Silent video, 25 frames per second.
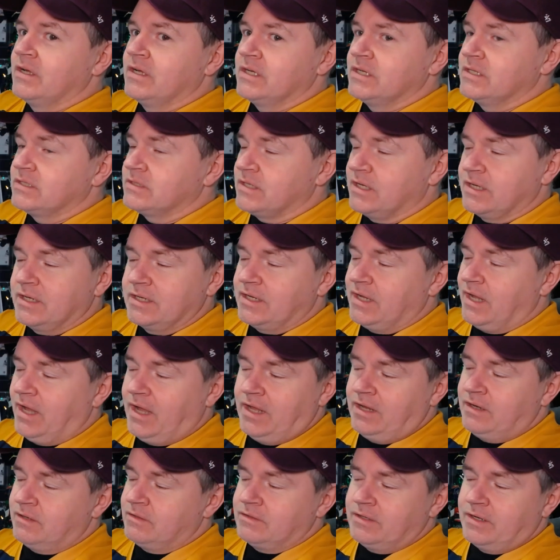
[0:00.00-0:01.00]
So I
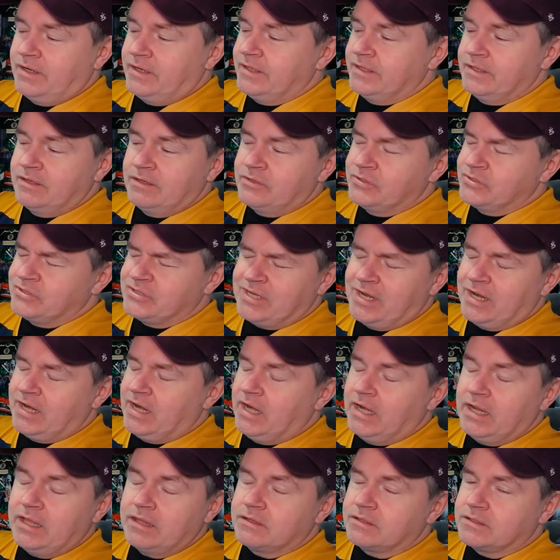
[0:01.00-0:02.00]
didn't understand
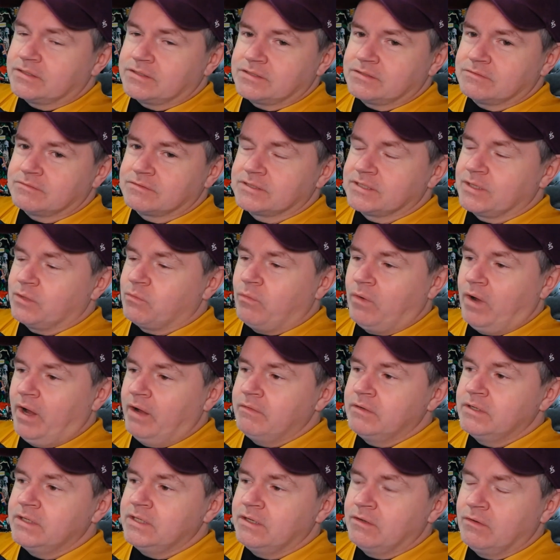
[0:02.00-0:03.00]
any of this. It was like, why
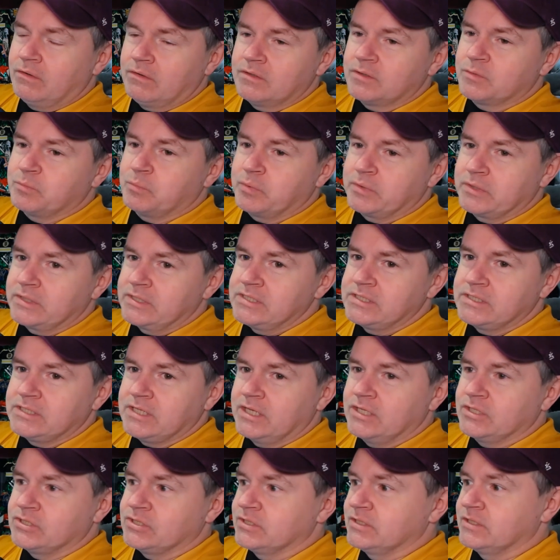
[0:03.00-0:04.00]
would he go to the police
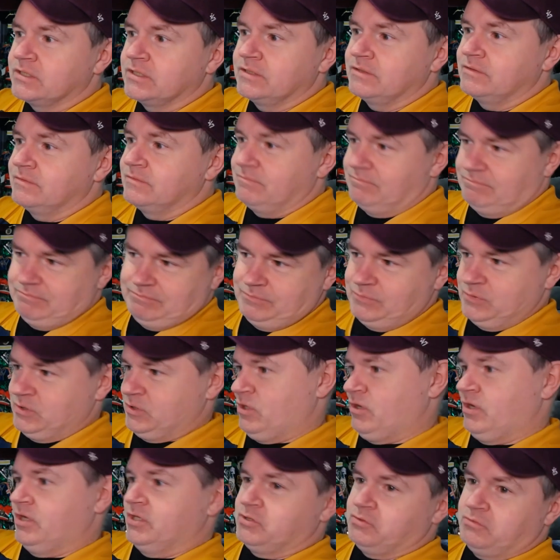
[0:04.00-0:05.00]
station and
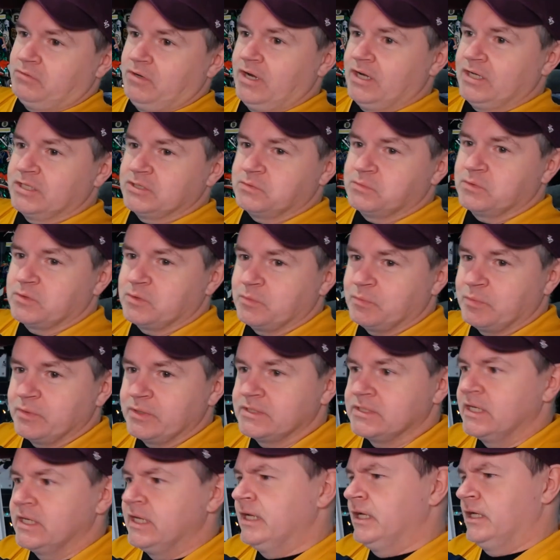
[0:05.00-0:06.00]
cause a ruckus with the
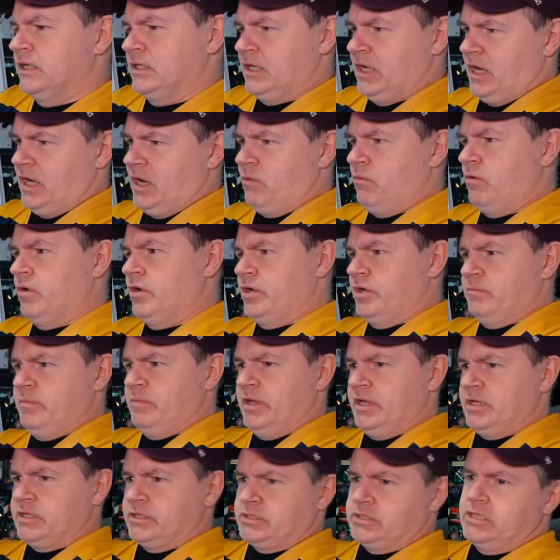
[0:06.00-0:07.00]
police? Like, I wanted to
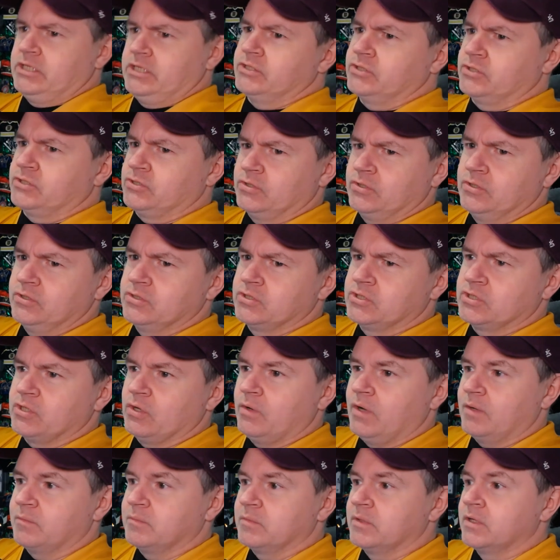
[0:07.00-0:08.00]
make a scene so you'd
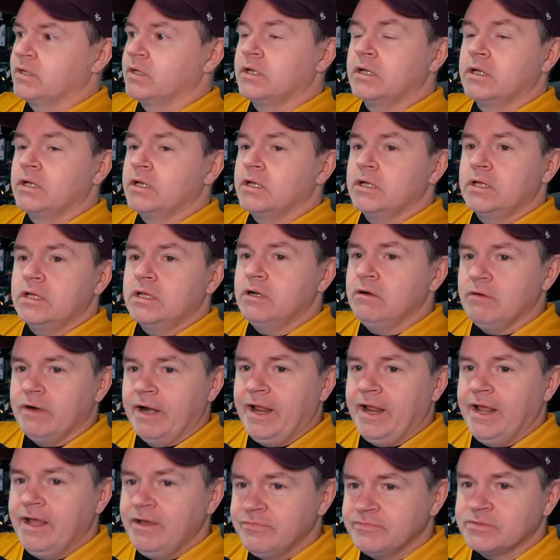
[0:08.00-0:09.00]
show up. You don't
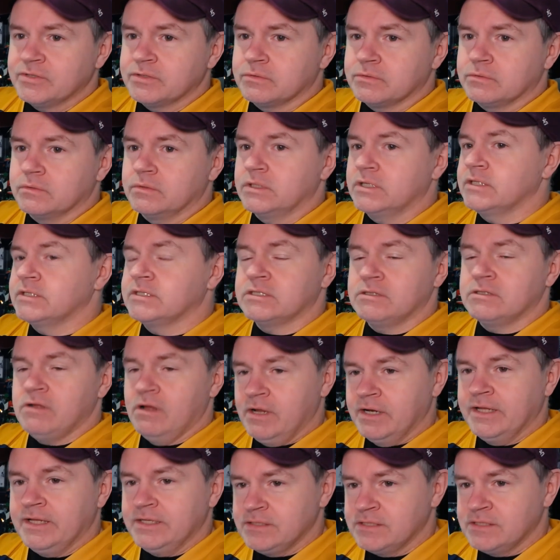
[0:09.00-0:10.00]
have to. It's
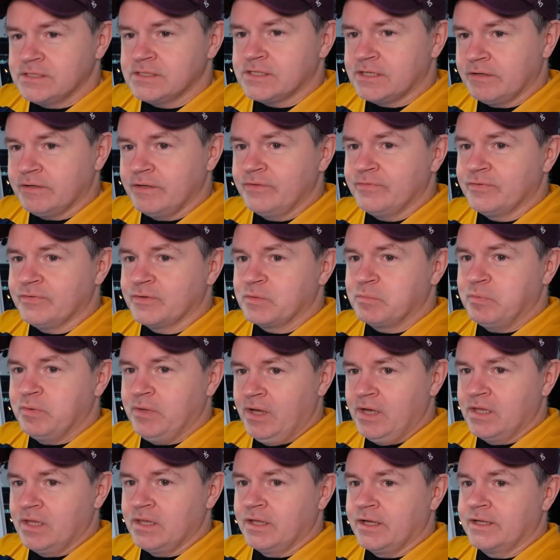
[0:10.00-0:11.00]
not necessary for the
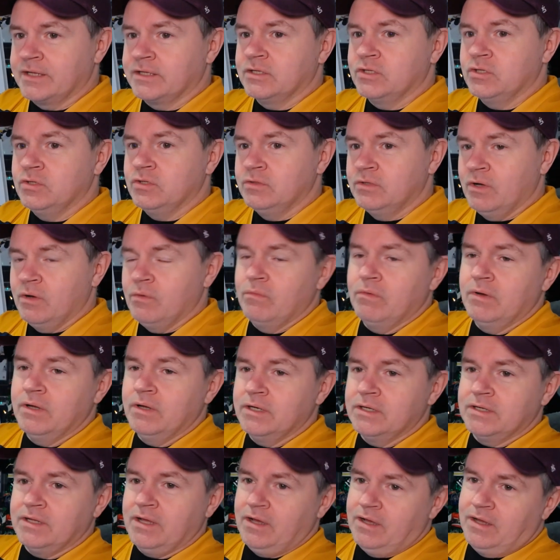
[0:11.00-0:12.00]
plot line. You don't want
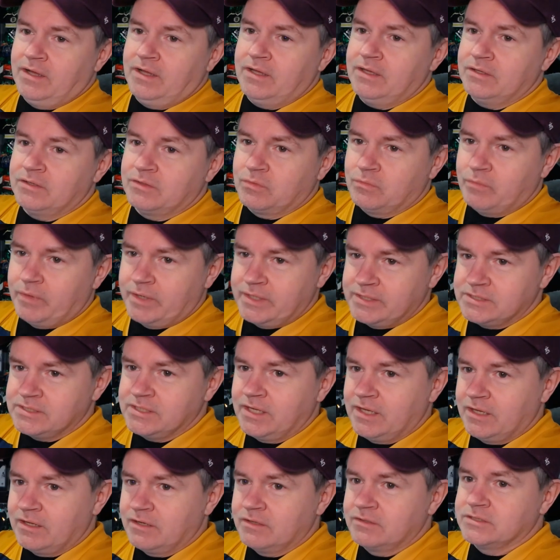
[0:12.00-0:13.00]
to die. You're
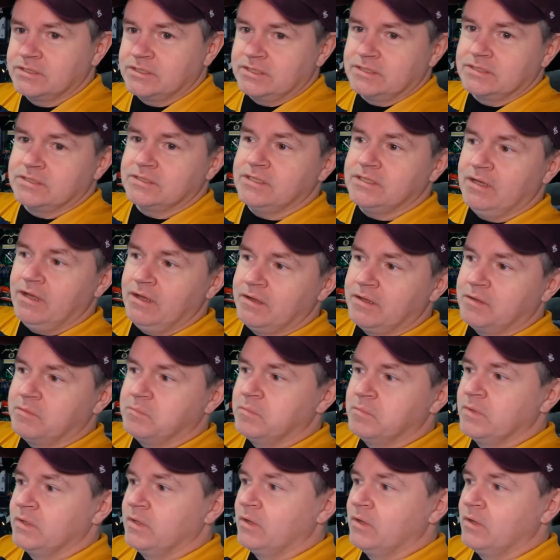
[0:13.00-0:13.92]
wasting energy and time.